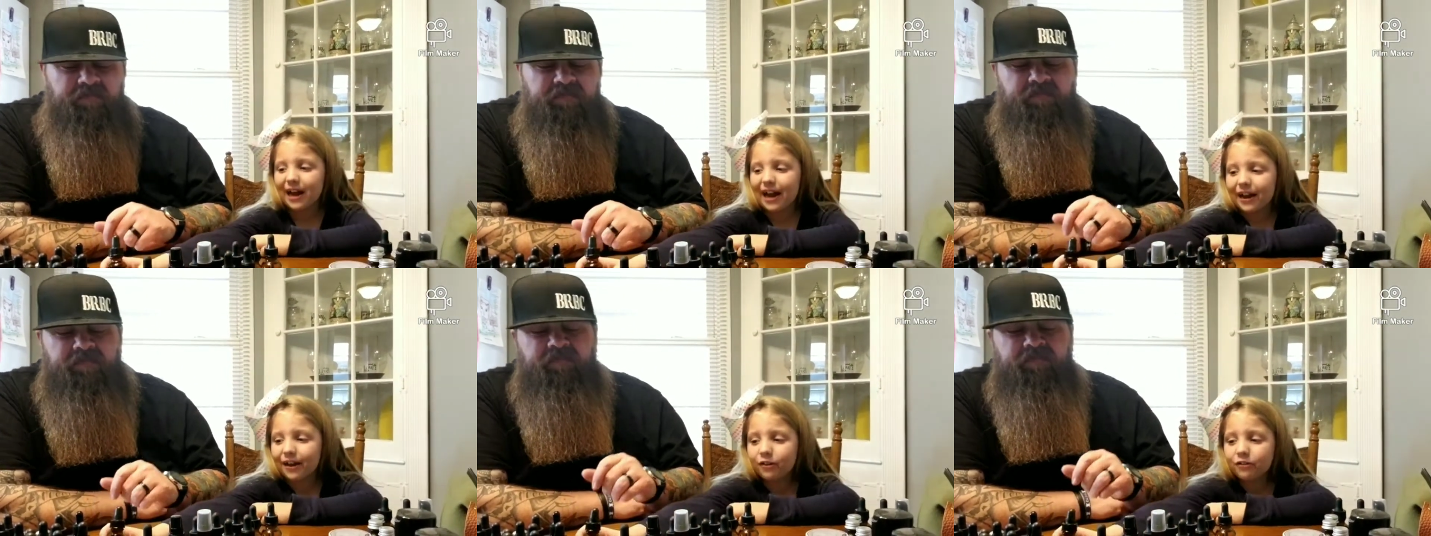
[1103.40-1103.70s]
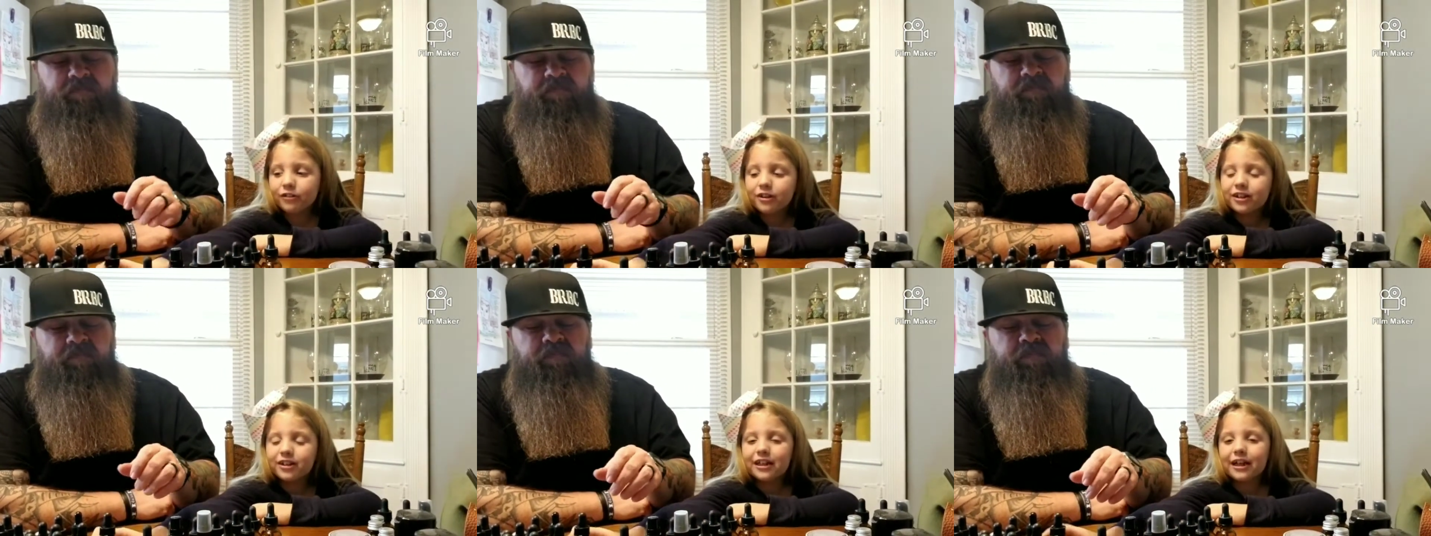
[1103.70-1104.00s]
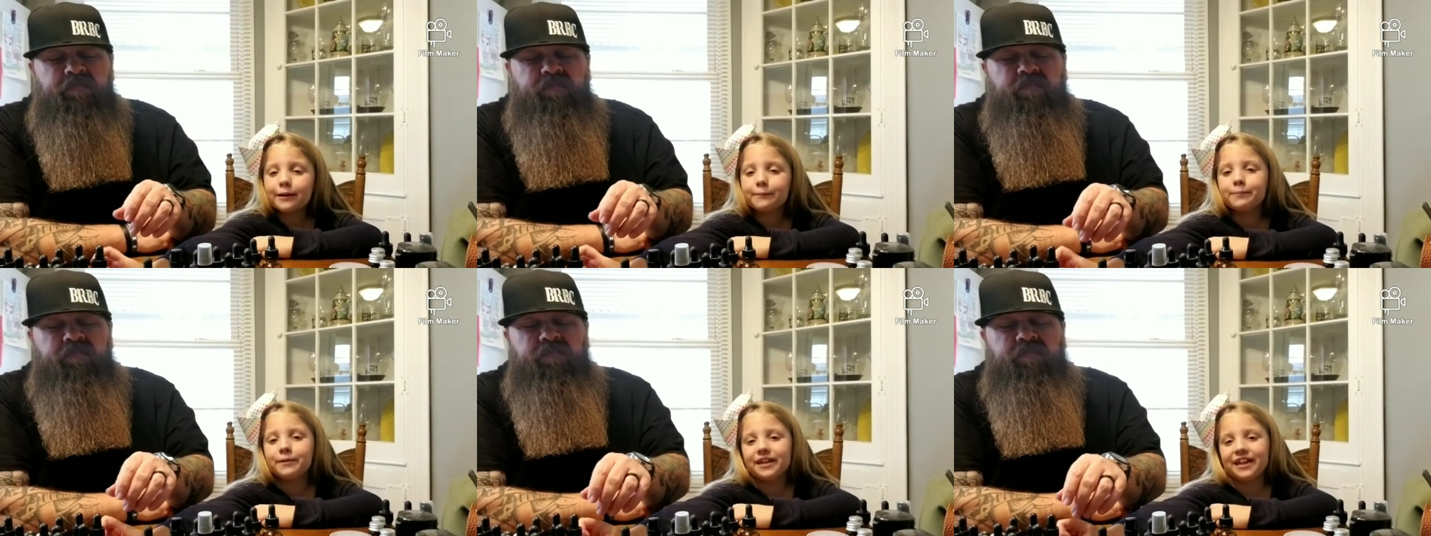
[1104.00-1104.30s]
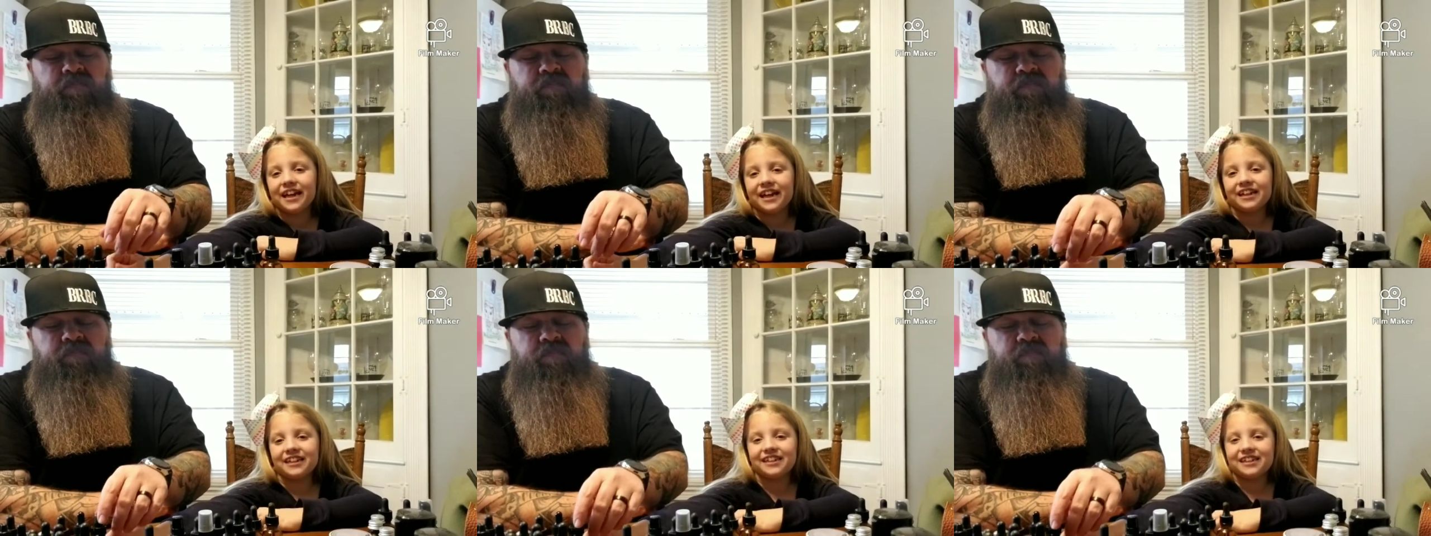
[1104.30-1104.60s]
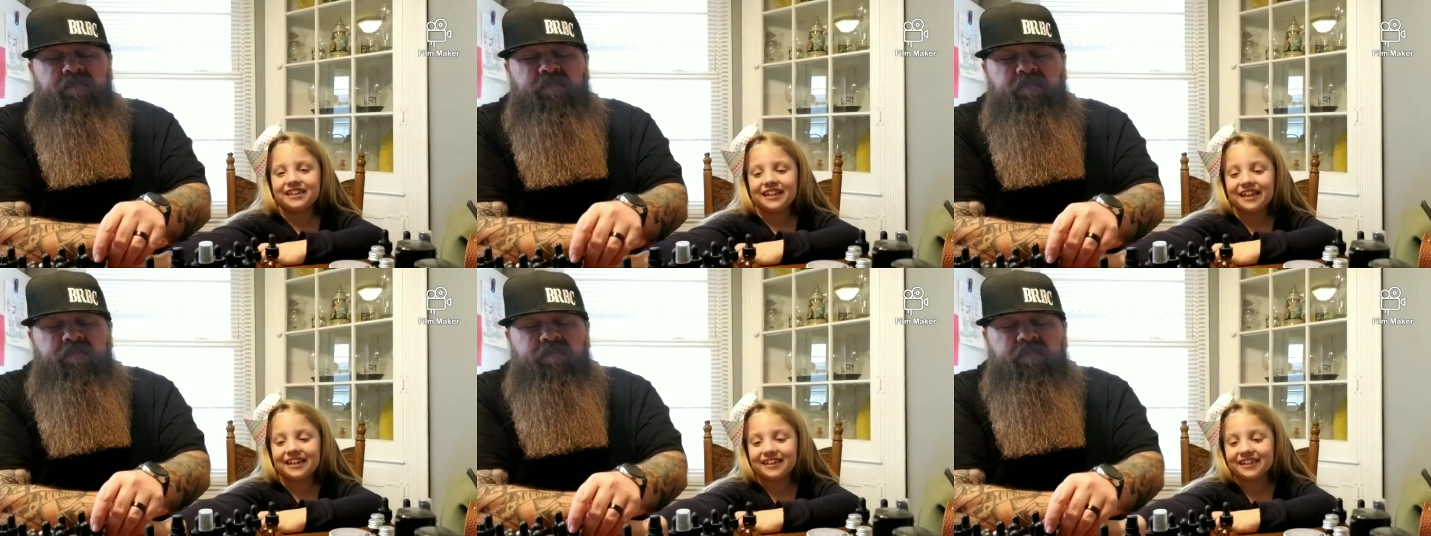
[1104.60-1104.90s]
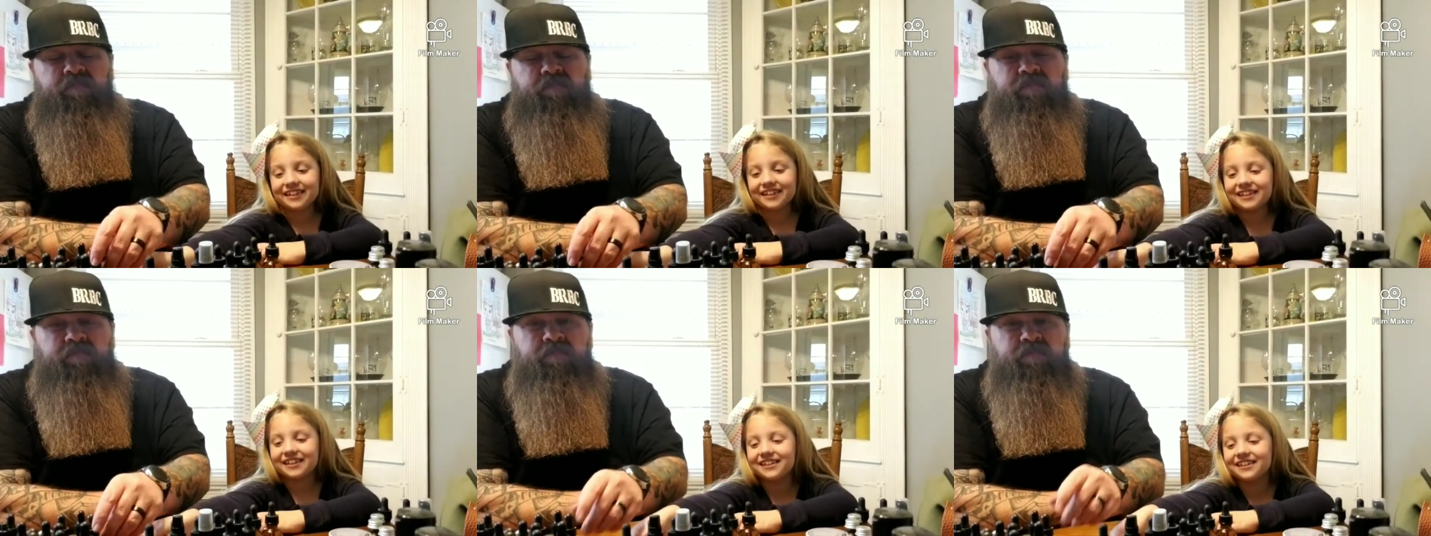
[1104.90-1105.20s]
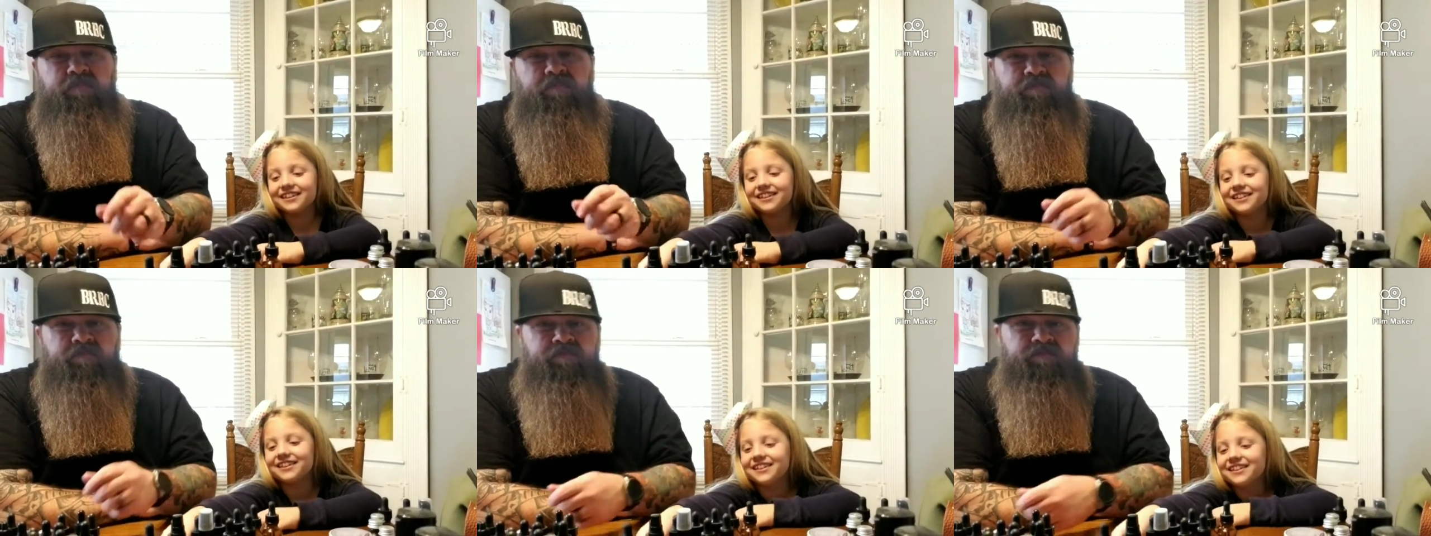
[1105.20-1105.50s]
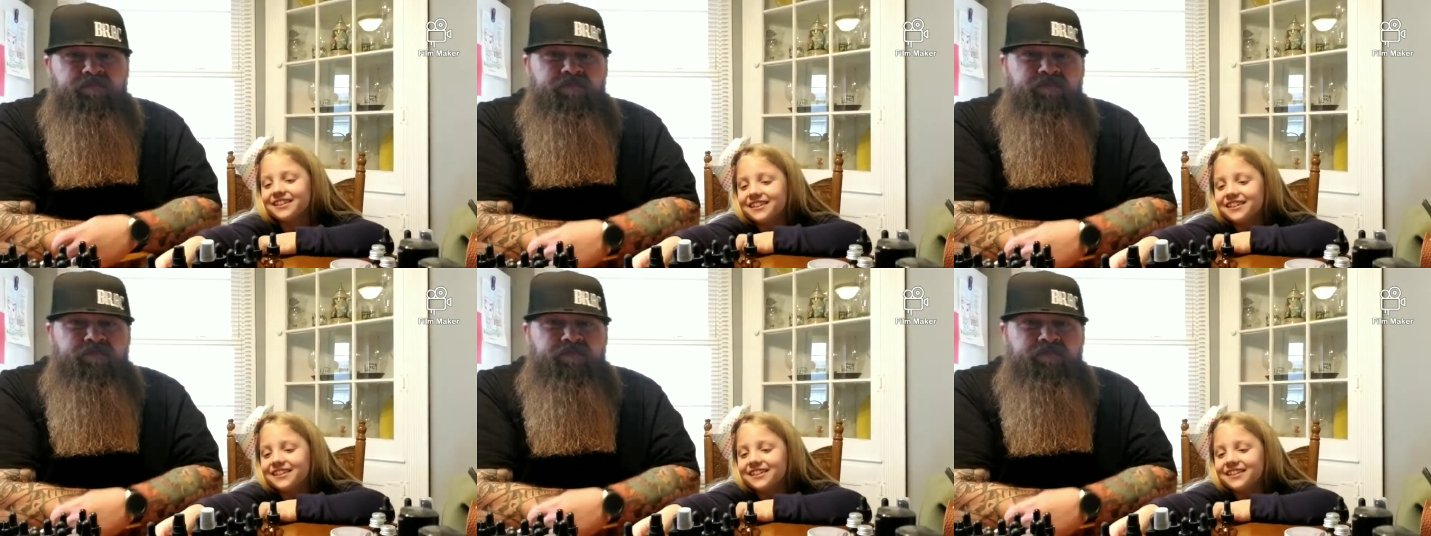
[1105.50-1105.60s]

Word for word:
Speaker 1: I only like bananas. That's it.